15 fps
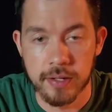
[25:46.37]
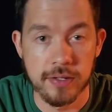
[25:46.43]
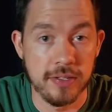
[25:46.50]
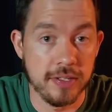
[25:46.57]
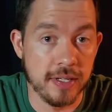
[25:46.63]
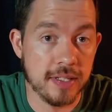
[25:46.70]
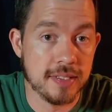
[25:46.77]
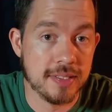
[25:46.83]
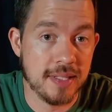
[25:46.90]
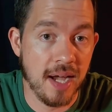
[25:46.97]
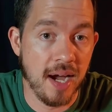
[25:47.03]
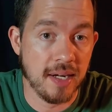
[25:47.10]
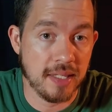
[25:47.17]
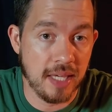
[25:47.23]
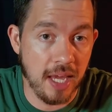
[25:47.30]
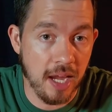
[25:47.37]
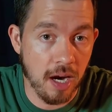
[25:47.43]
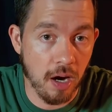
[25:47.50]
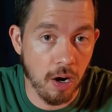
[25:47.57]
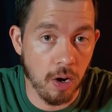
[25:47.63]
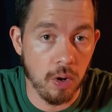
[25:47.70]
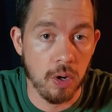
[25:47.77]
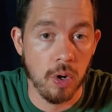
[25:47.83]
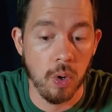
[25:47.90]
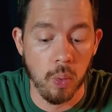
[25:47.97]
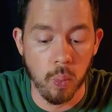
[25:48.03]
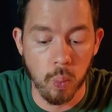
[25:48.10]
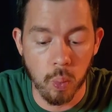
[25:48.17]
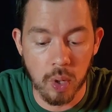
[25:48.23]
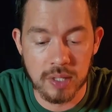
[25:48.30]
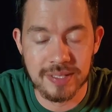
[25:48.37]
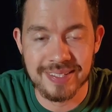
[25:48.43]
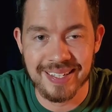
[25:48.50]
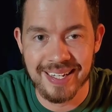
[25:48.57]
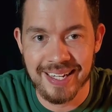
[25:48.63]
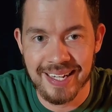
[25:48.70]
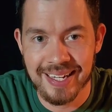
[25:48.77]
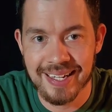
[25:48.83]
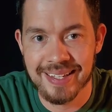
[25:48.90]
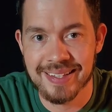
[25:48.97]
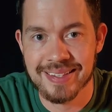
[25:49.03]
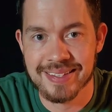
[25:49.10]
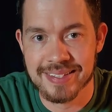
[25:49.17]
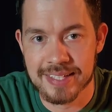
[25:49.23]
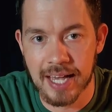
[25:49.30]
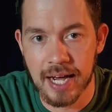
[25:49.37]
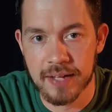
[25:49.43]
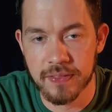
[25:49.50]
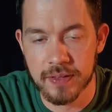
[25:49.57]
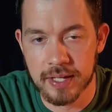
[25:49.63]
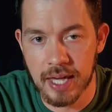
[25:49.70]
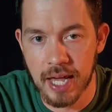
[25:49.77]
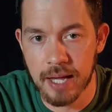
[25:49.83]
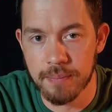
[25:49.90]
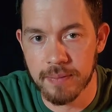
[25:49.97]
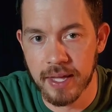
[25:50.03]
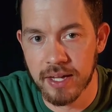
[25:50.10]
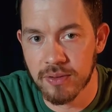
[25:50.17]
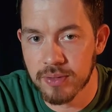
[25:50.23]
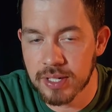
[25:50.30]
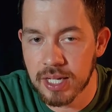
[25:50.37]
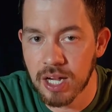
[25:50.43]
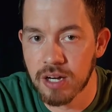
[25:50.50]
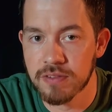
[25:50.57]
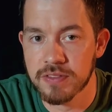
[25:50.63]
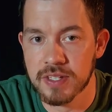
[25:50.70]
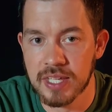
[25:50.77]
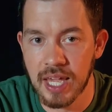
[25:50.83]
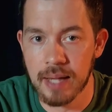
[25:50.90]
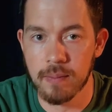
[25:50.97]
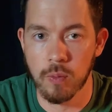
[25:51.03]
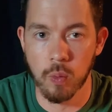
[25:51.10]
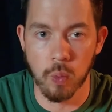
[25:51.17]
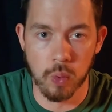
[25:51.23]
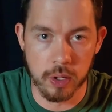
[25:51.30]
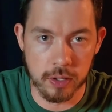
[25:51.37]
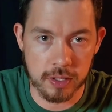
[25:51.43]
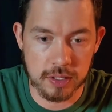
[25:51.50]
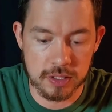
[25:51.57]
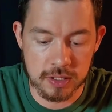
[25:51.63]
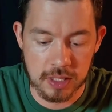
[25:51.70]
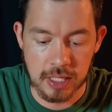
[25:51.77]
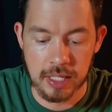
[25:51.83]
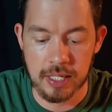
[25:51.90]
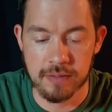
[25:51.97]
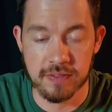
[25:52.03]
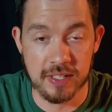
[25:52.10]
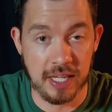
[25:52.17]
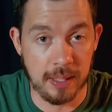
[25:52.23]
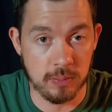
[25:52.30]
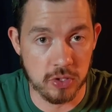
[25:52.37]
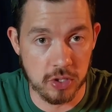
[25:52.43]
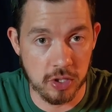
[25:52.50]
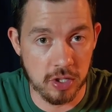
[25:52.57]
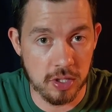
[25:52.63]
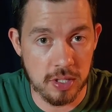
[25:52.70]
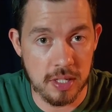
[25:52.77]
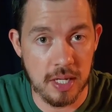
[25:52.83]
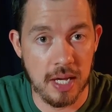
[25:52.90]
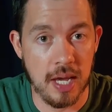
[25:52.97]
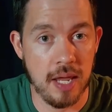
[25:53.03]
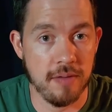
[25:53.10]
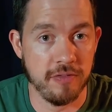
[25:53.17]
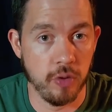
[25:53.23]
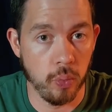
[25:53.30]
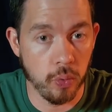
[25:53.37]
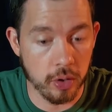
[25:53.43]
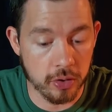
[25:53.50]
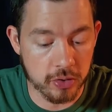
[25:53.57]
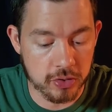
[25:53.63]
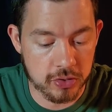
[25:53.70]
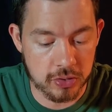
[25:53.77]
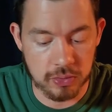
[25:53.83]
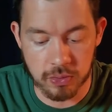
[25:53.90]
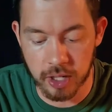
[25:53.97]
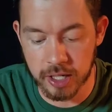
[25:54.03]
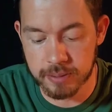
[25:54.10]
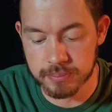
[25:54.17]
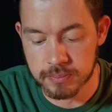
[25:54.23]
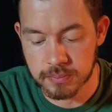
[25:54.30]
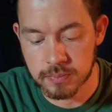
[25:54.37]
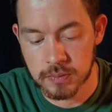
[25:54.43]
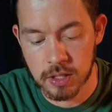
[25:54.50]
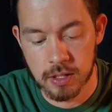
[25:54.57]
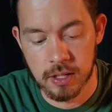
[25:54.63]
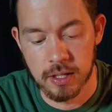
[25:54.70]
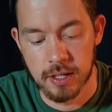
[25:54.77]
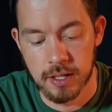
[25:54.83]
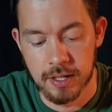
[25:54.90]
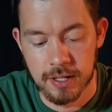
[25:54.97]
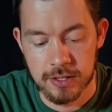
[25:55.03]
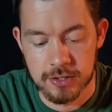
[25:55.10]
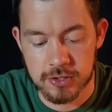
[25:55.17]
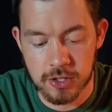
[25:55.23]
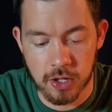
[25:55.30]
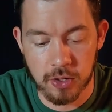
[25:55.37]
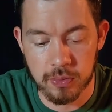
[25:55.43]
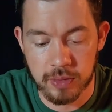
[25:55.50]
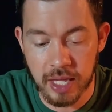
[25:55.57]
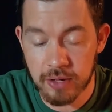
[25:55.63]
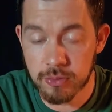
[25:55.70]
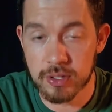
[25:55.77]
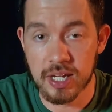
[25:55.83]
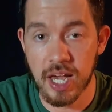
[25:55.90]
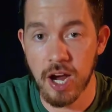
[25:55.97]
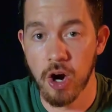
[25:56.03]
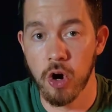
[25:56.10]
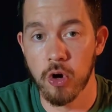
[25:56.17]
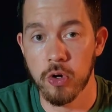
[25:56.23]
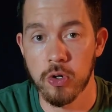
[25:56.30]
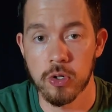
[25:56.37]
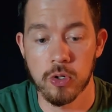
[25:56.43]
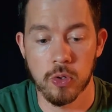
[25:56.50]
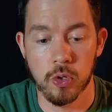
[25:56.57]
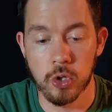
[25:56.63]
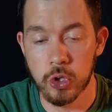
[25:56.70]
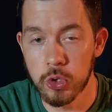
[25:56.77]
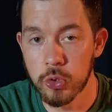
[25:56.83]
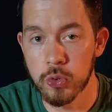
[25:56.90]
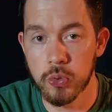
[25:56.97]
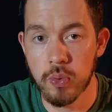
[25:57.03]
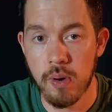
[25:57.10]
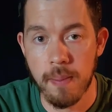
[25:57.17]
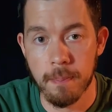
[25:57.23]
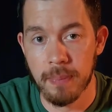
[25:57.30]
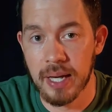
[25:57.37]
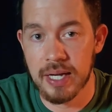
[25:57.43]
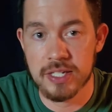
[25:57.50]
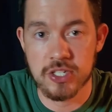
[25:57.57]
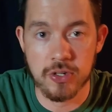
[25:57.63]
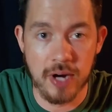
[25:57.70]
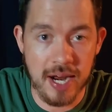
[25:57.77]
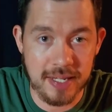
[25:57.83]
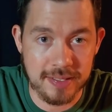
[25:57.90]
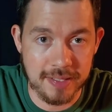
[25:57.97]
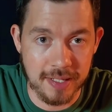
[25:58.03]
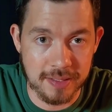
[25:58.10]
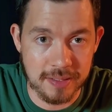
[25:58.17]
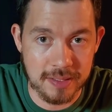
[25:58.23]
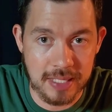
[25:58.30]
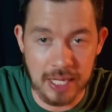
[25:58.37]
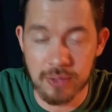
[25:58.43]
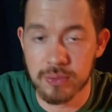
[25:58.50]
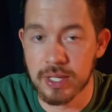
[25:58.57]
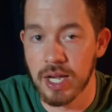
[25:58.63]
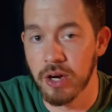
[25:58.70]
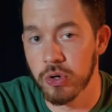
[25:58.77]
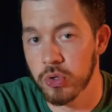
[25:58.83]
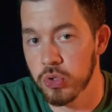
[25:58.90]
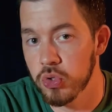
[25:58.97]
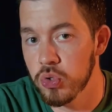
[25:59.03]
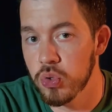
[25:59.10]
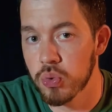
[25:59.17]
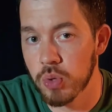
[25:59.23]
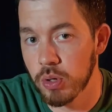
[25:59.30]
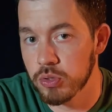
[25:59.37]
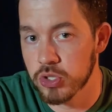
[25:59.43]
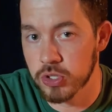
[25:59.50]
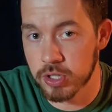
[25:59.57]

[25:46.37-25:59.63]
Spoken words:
does not care what's inside the game. They only care if the game works, if the game's good, and if it works, right? So they don't care who made your assets. They don't care who wrote your